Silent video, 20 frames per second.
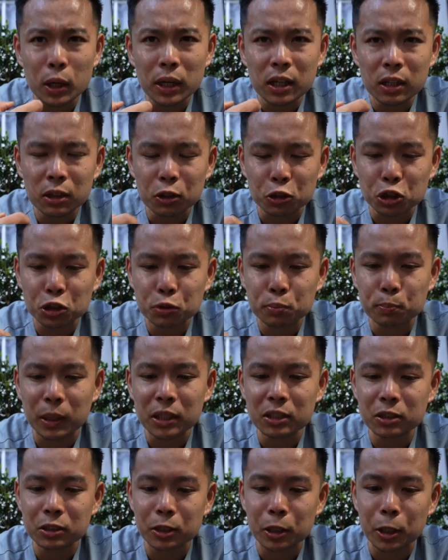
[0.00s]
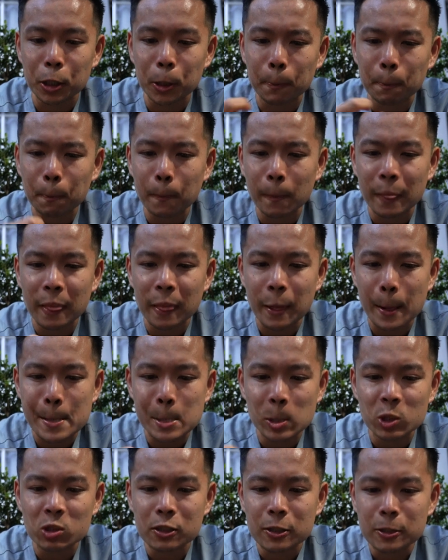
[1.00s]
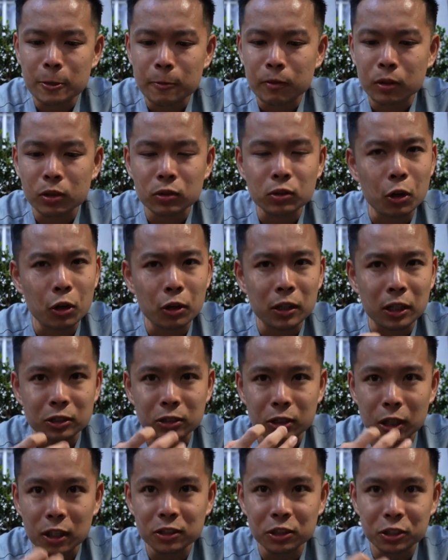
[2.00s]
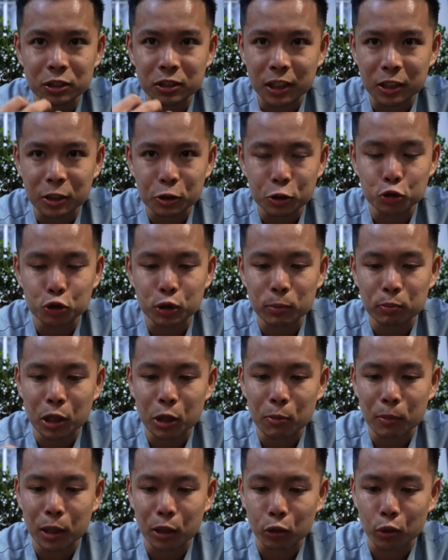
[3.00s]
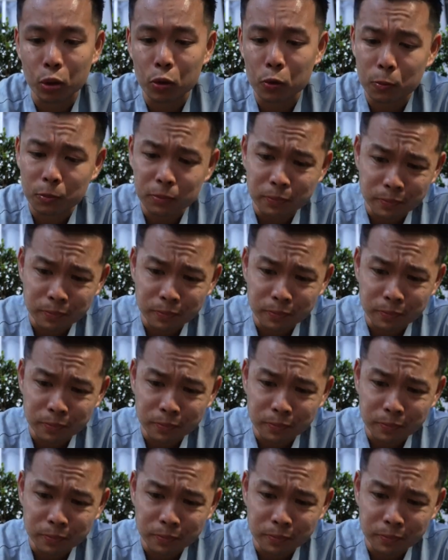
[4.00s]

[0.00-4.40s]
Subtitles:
I got a little spice in there. All that sauce just like dripped down my throat.